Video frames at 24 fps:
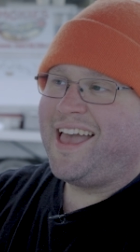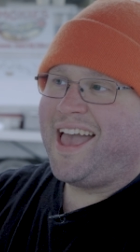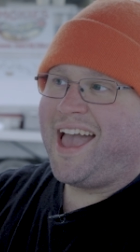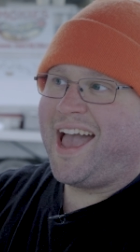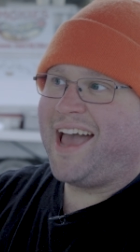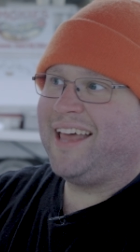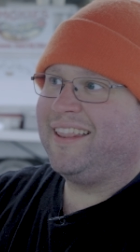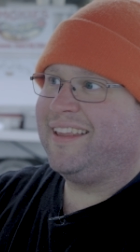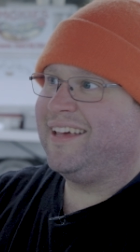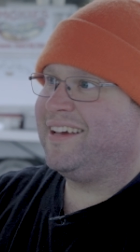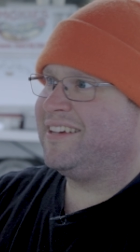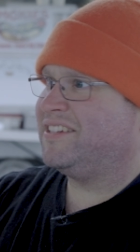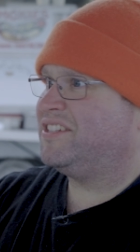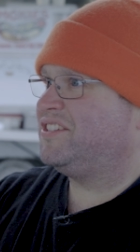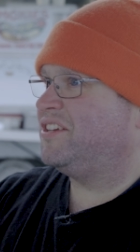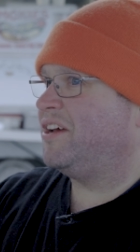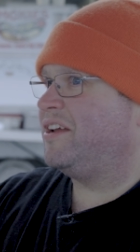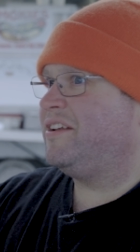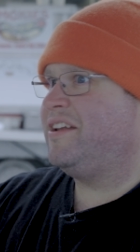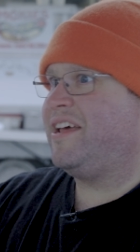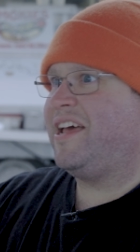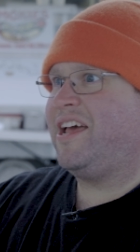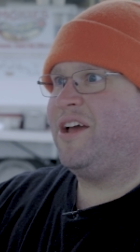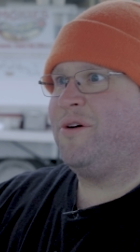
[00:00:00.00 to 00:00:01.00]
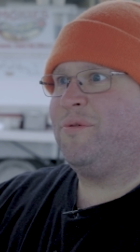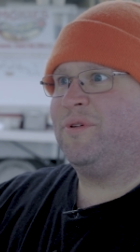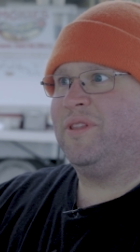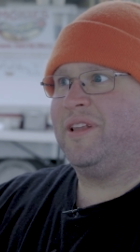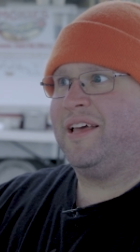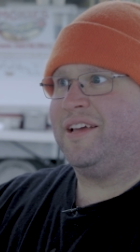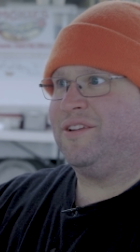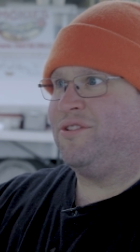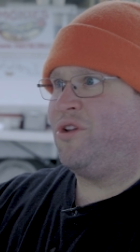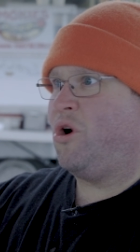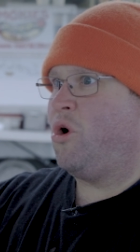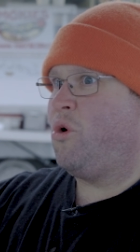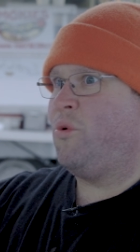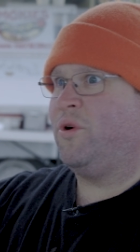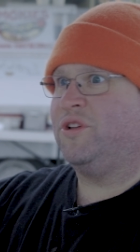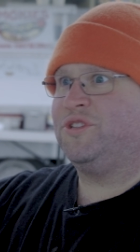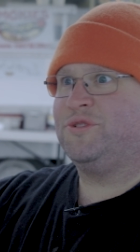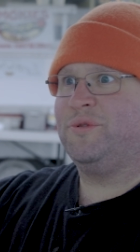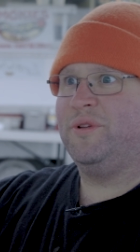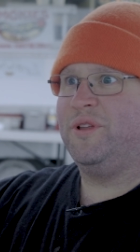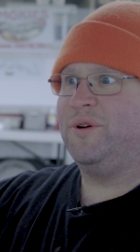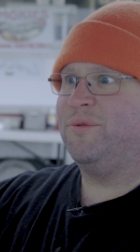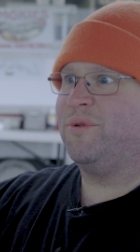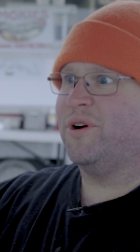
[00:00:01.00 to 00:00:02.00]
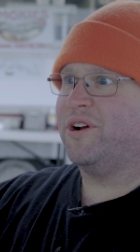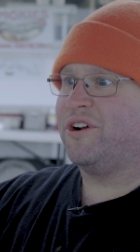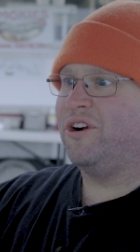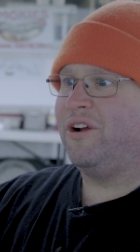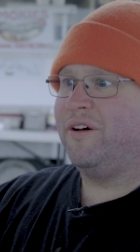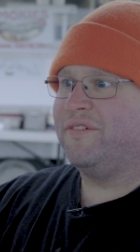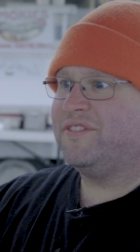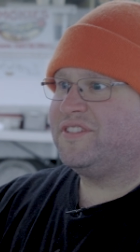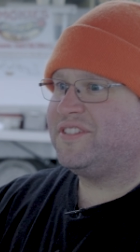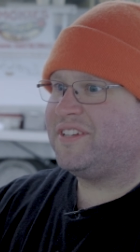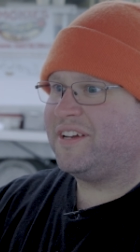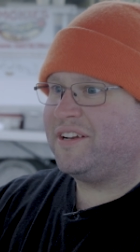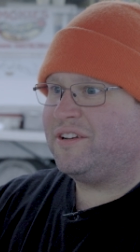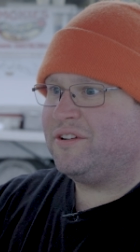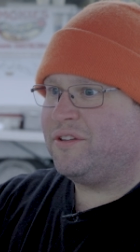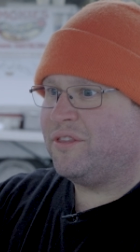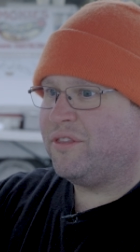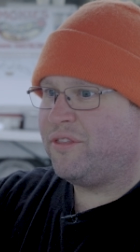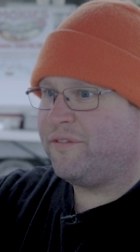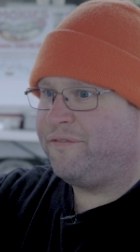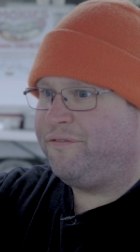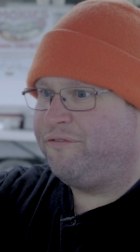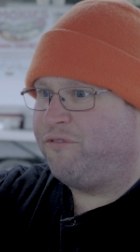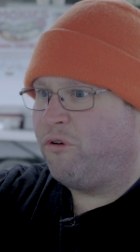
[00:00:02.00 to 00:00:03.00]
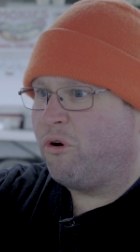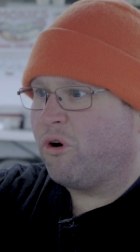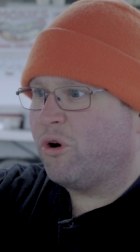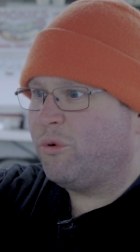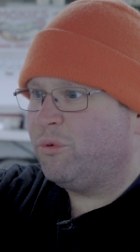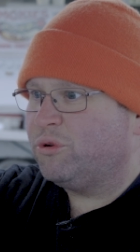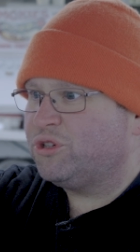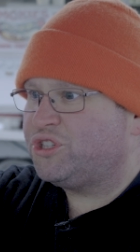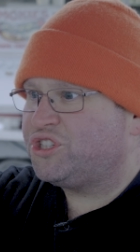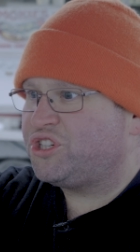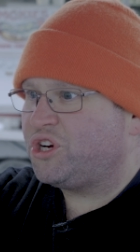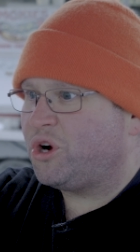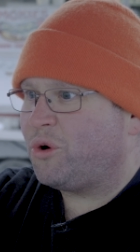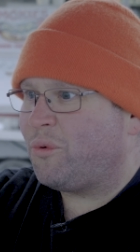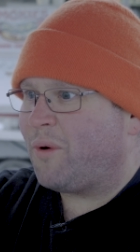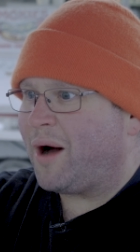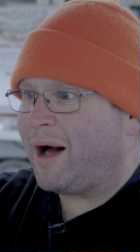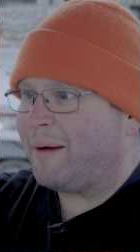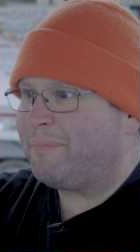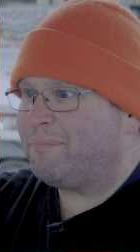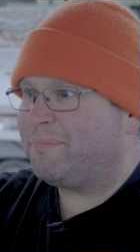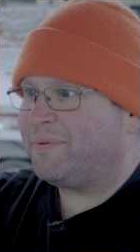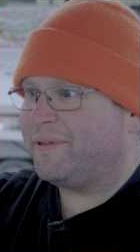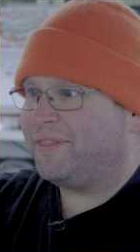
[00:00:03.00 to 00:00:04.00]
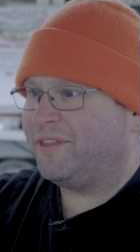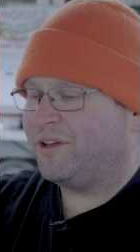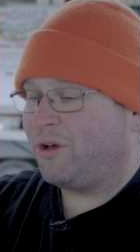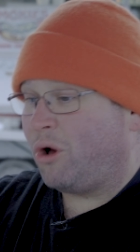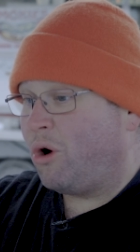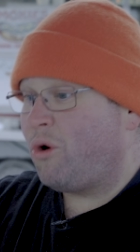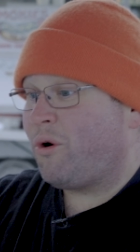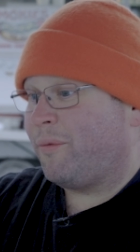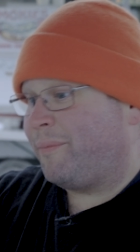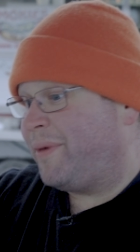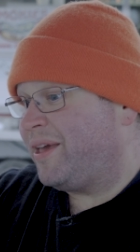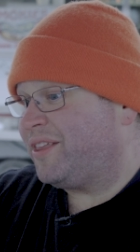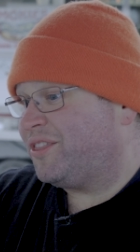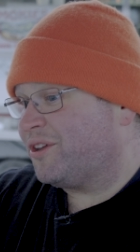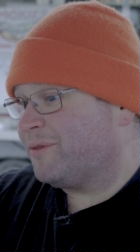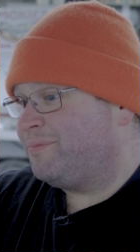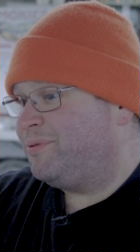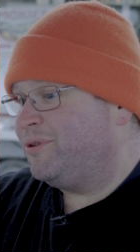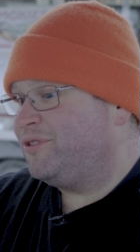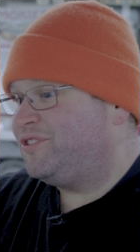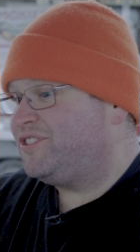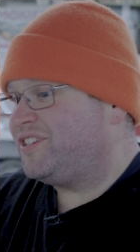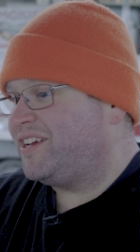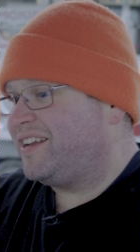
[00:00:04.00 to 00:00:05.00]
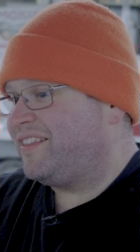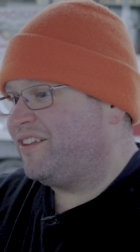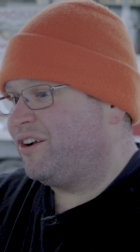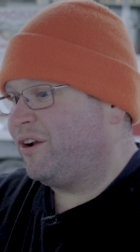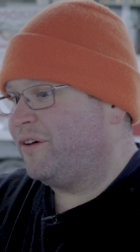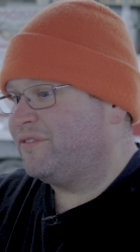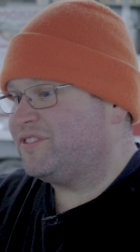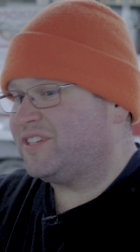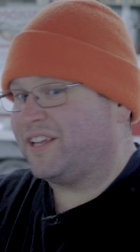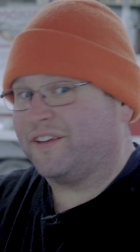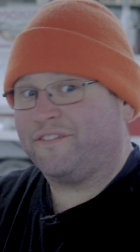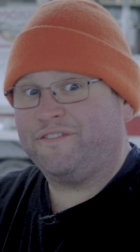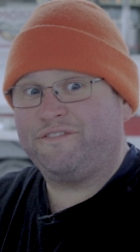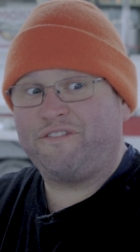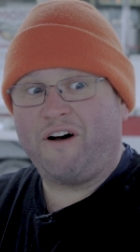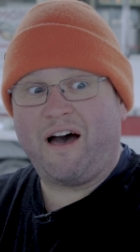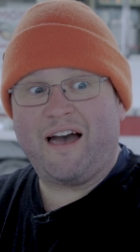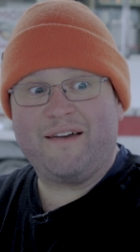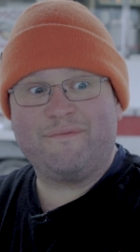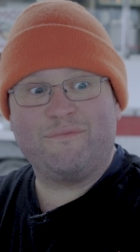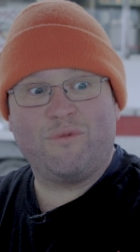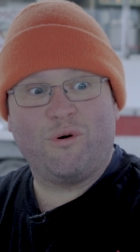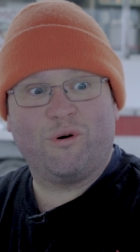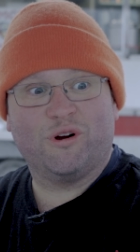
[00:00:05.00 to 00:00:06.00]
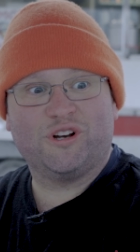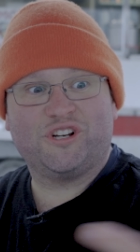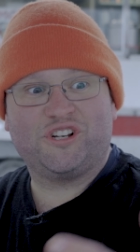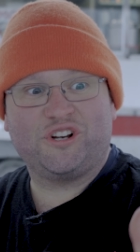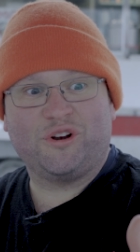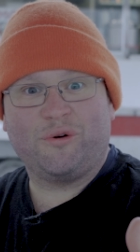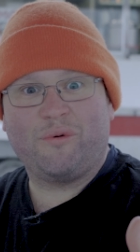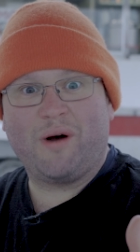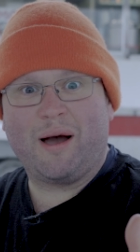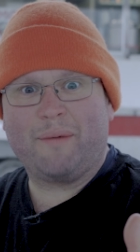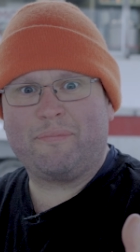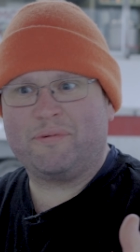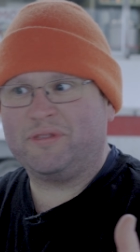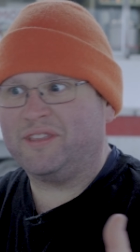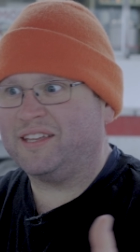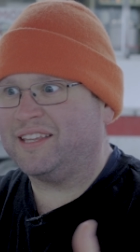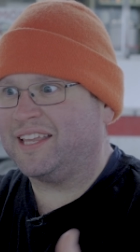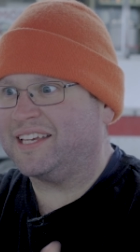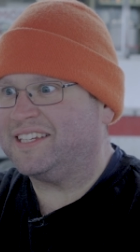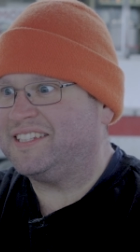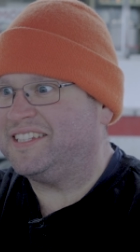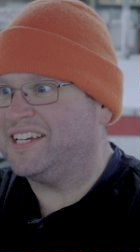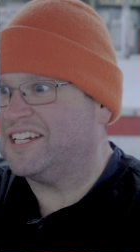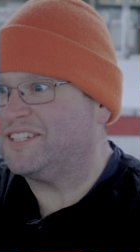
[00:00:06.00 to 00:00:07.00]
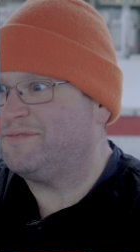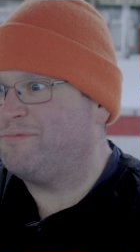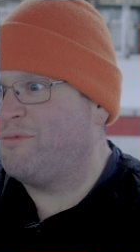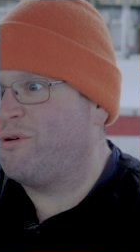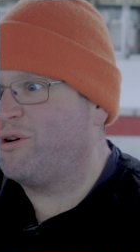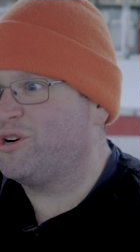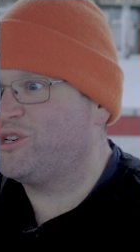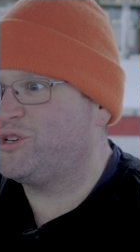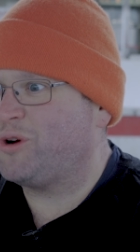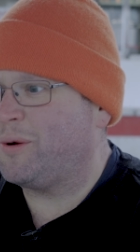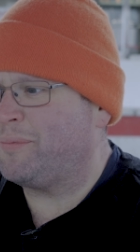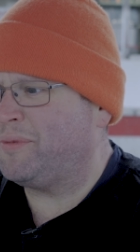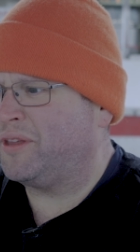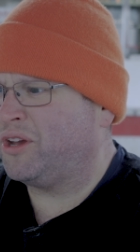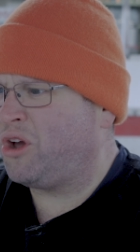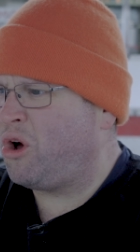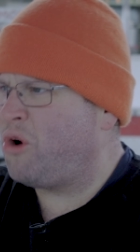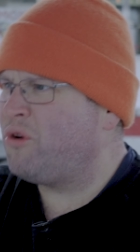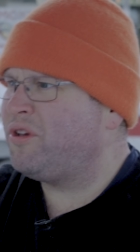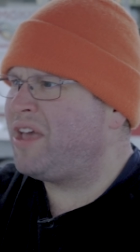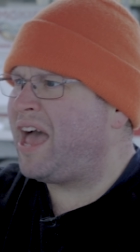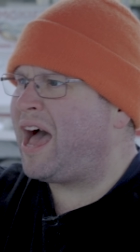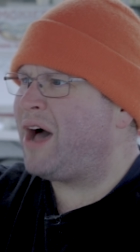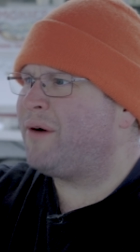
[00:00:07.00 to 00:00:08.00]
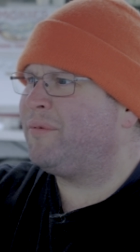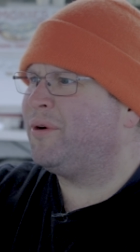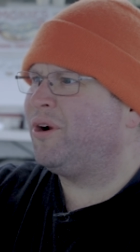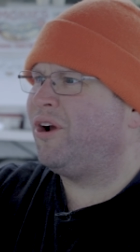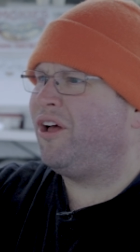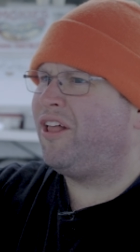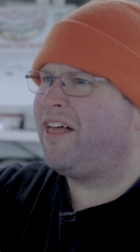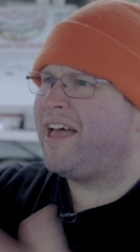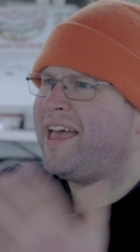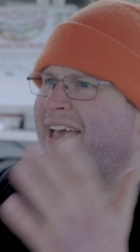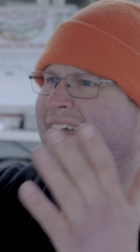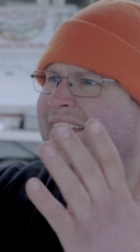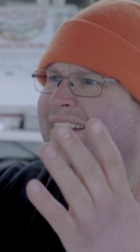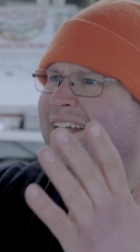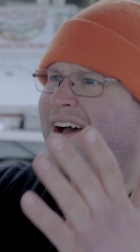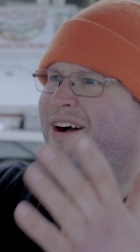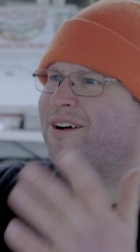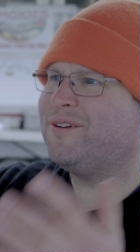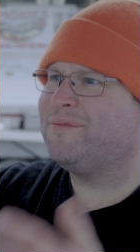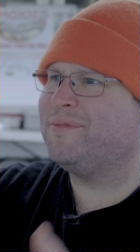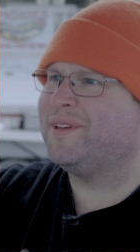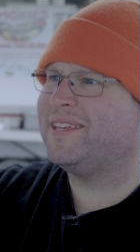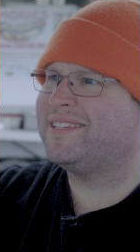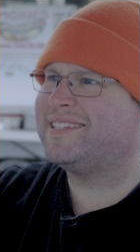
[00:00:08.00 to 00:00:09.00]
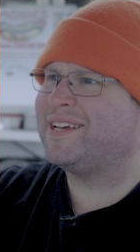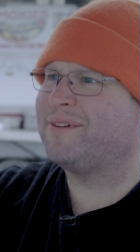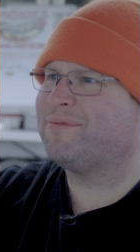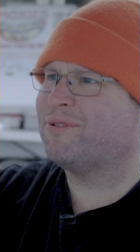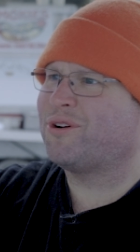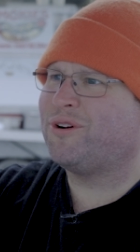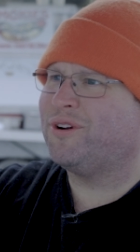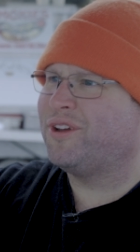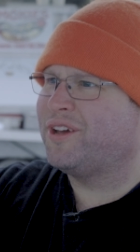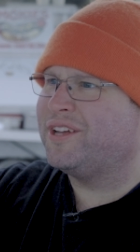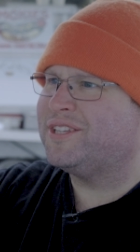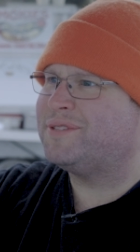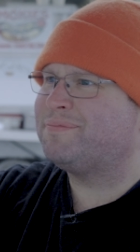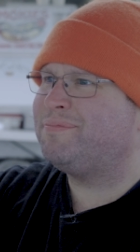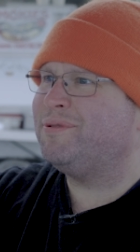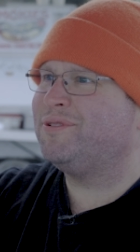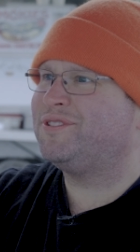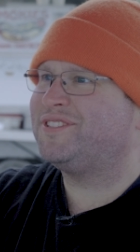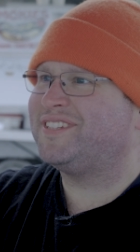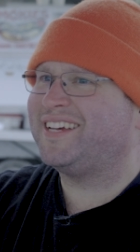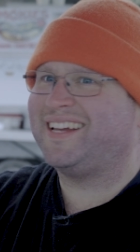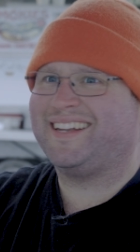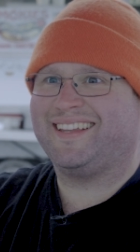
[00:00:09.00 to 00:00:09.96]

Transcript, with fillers: And like a Sunday when like no one's really working, all of a sudden 4 will show up and they'll, oh, make their poutine. And then all of a sudden like 5 more show up and then like 6 more show up. And like, oh yeah, we're all hanging out and we said we're going to get poutine.